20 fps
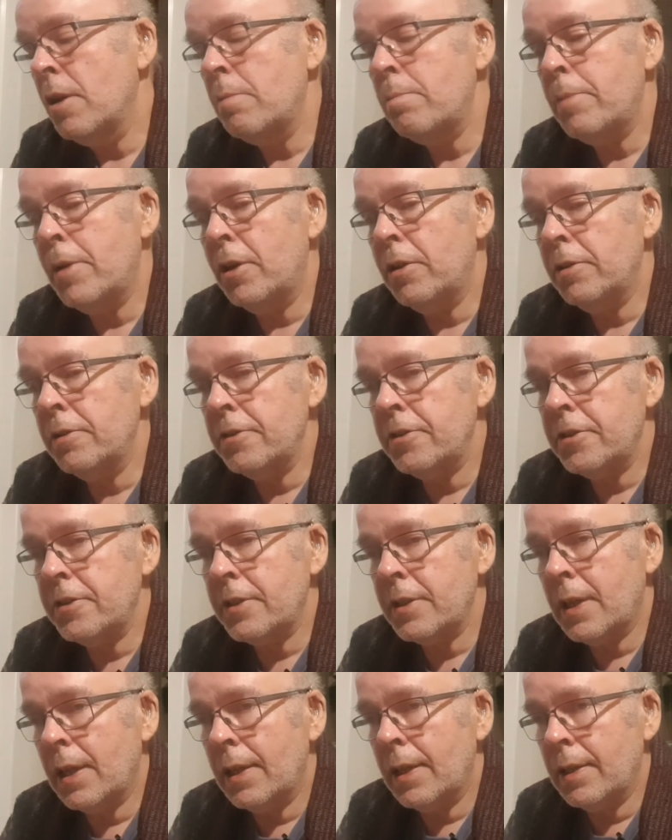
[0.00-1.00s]
pots
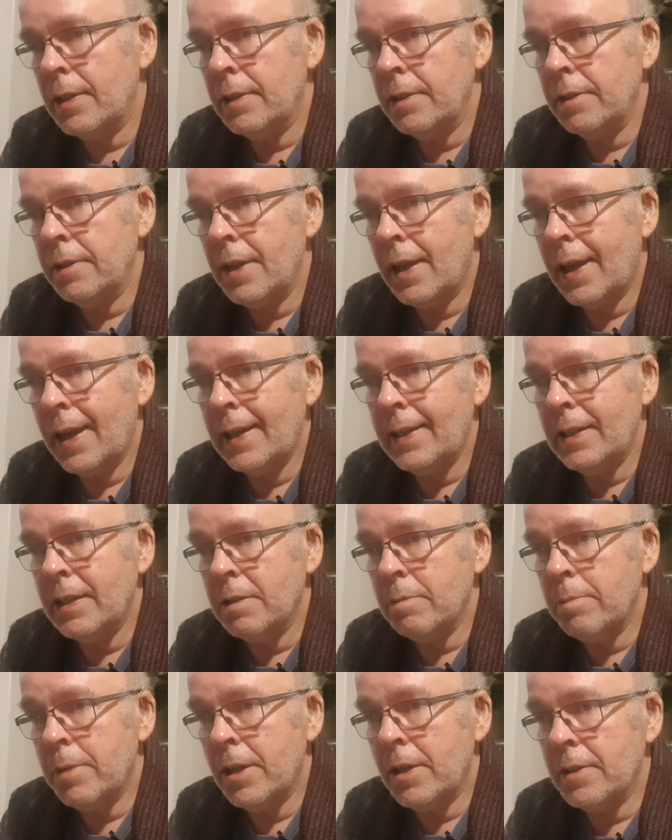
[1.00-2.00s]
and hanging
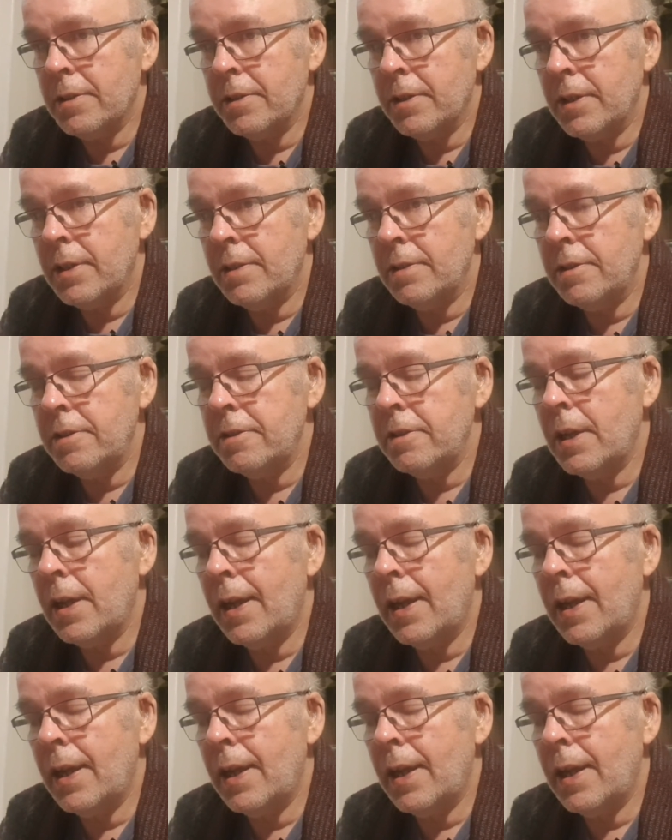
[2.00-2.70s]
baskets,